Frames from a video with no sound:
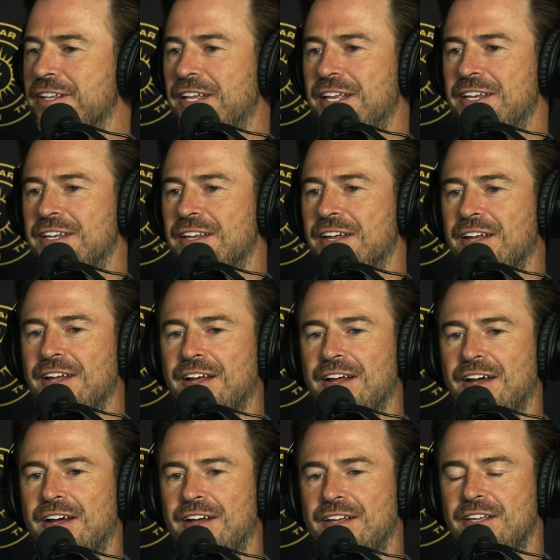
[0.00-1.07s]
And,
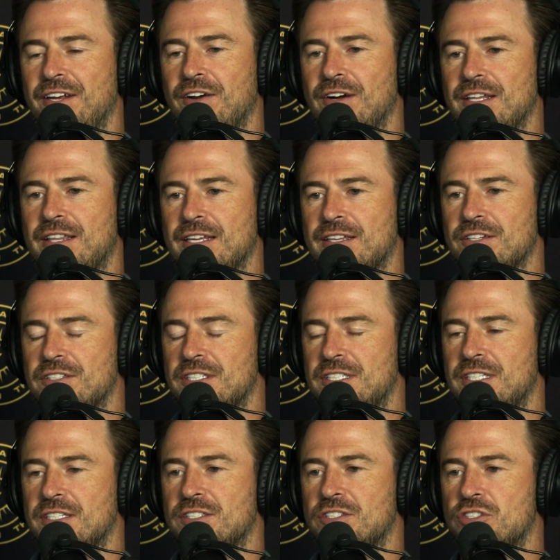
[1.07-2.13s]
I think there's
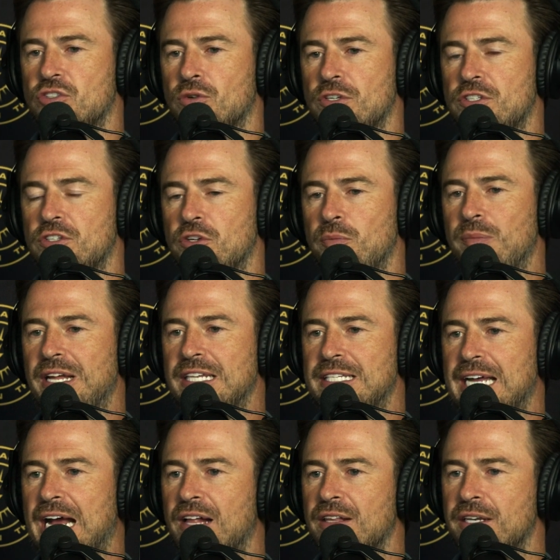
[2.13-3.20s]
just this short-term
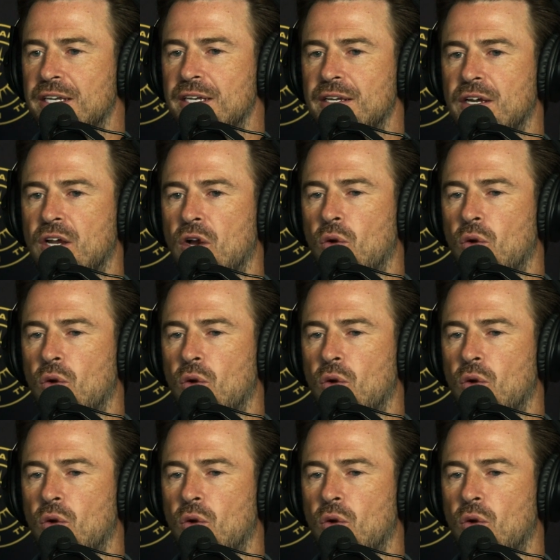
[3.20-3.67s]
mentality.